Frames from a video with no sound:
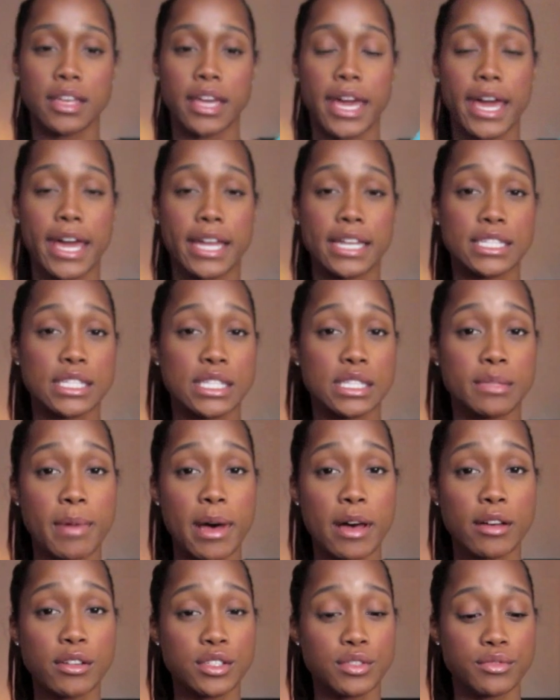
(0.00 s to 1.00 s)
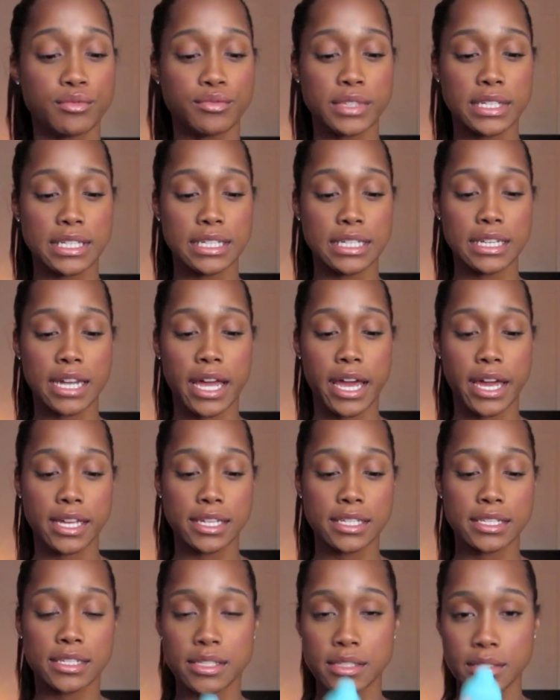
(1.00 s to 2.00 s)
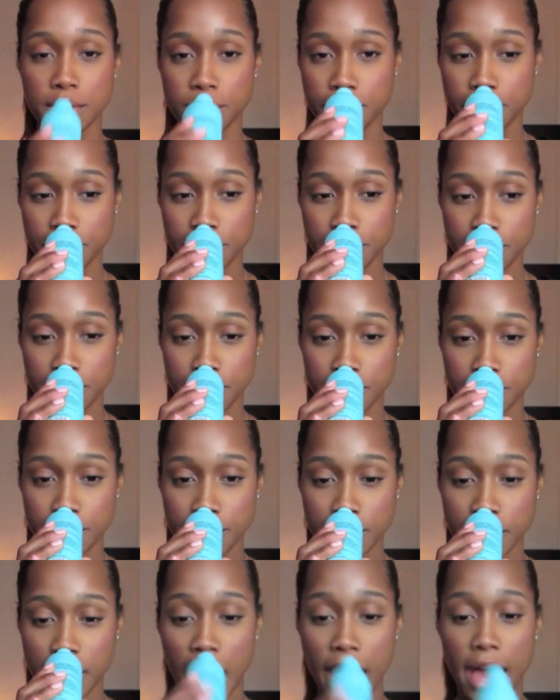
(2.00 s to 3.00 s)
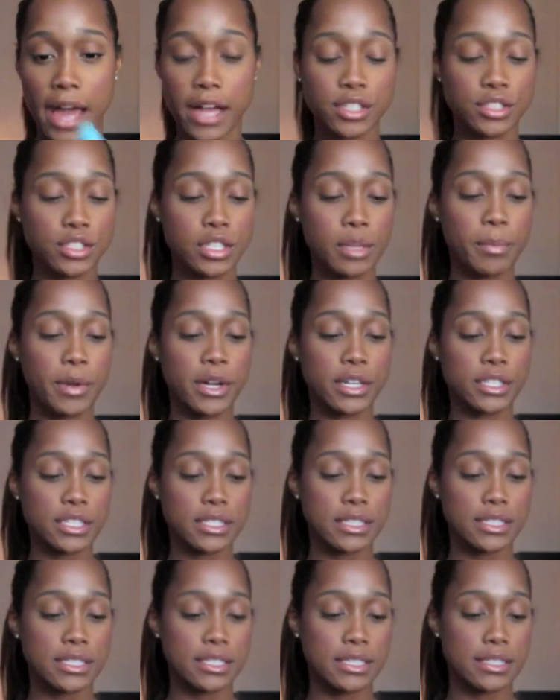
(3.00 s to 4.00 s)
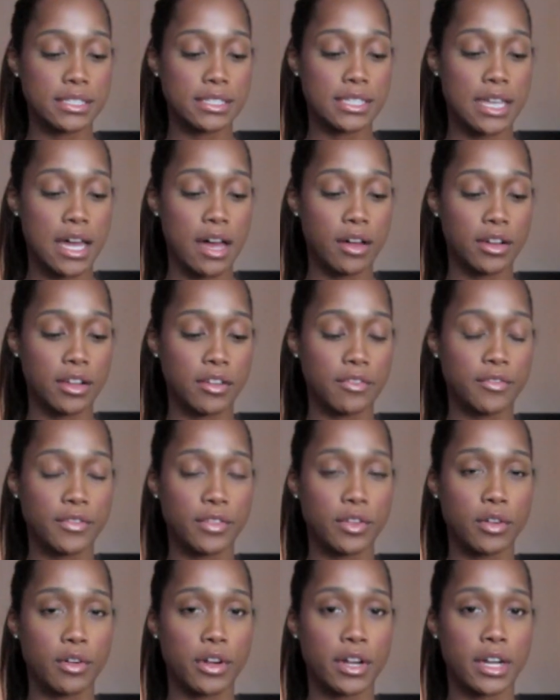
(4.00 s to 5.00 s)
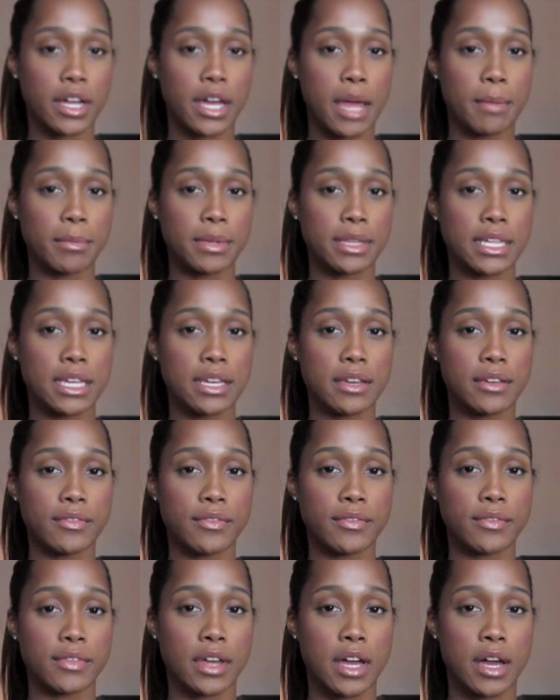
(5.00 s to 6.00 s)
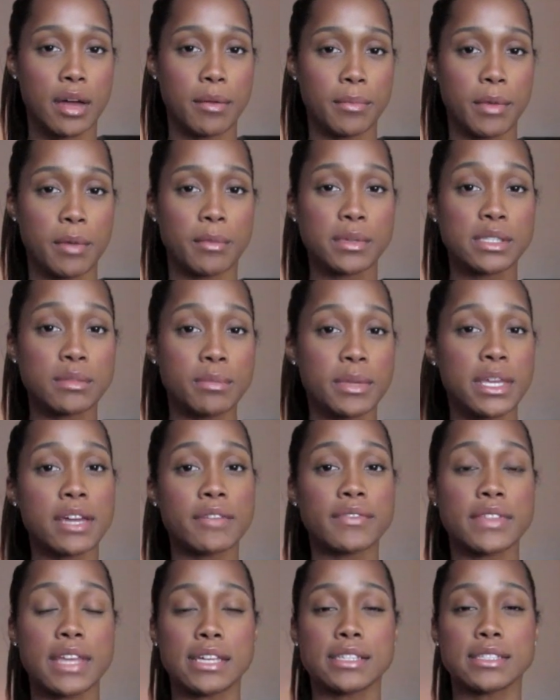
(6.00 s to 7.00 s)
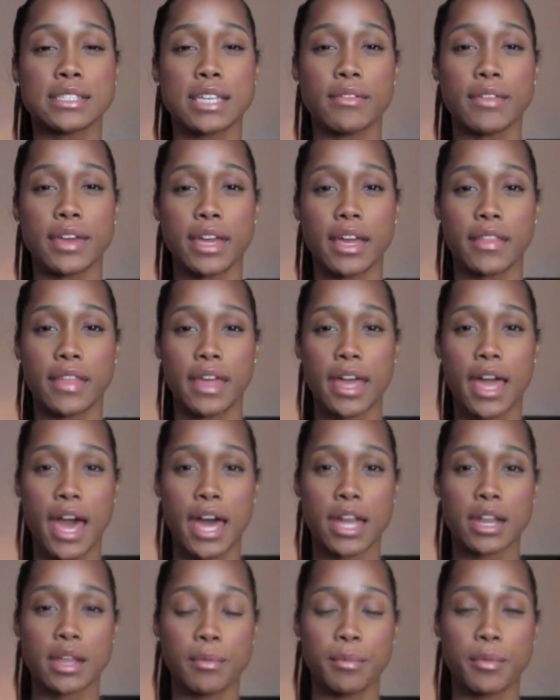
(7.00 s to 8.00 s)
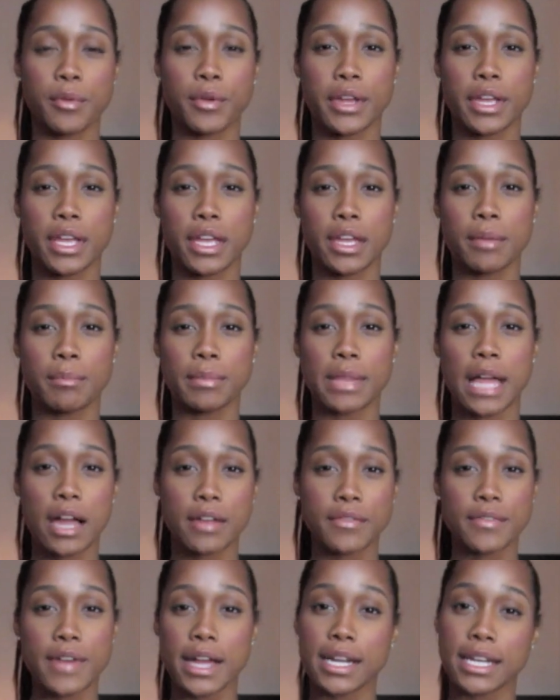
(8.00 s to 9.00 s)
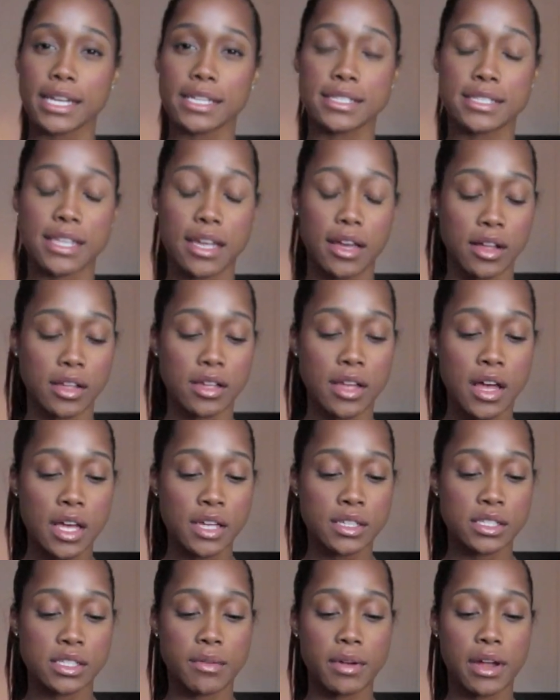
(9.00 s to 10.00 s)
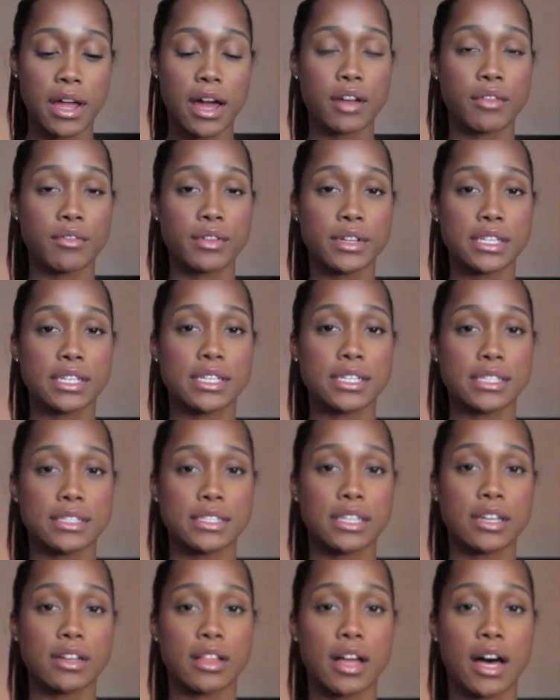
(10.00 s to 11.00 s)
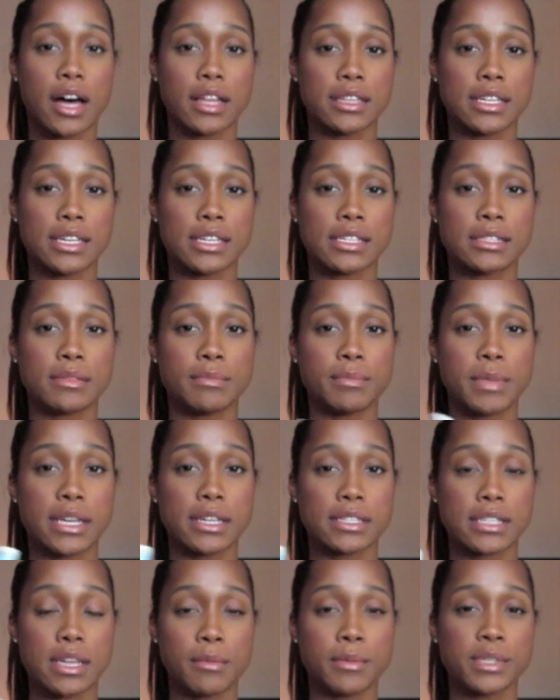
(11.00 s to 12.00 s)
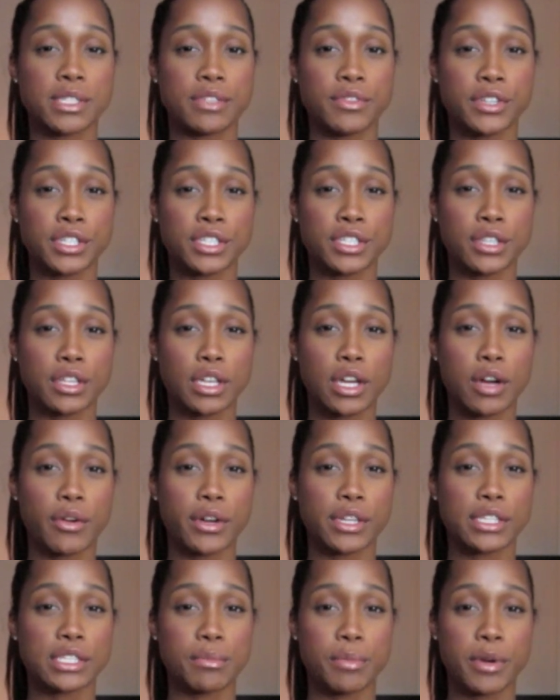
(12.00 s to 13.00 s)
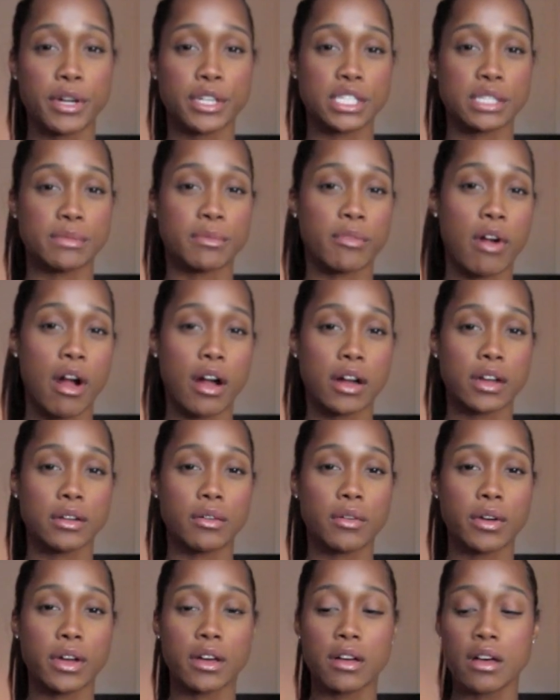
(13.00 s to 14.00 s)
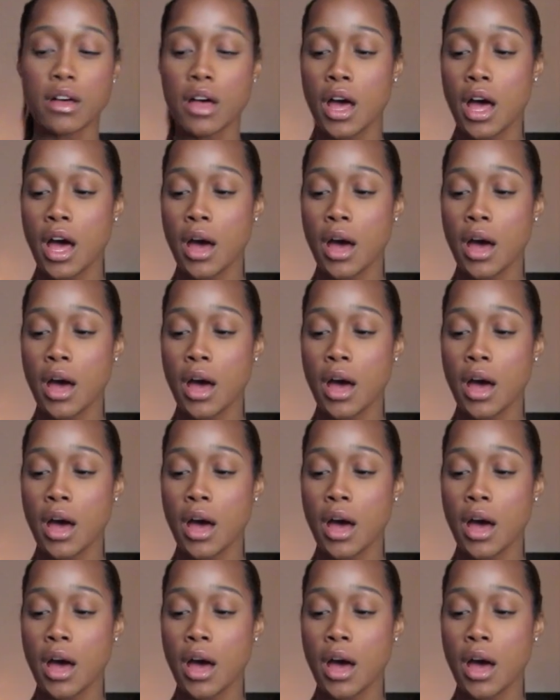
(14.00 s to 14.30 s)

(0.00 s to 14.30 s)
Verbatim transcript: And it smells really nice. I actually purchased this down in Florida. I believe um, it was the week of Thanksgiving and they had a pre-Black Friday sale, so I got a really good deal on this because I was originally going to purchase Moroccan oil,